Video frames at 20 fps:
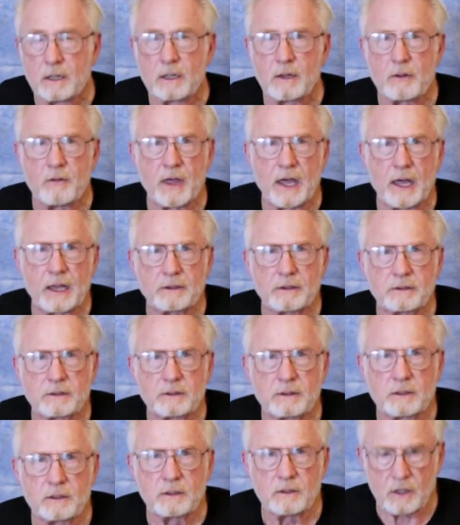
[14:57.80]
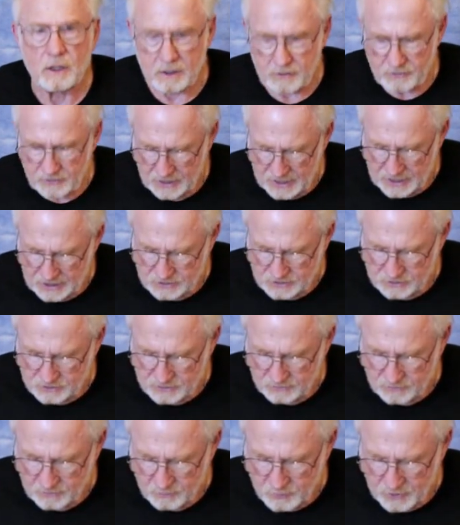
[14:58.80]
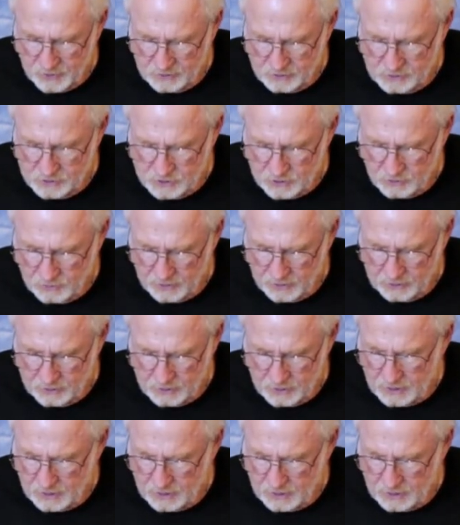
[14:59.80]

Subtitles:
that none of the edges of the print are showing.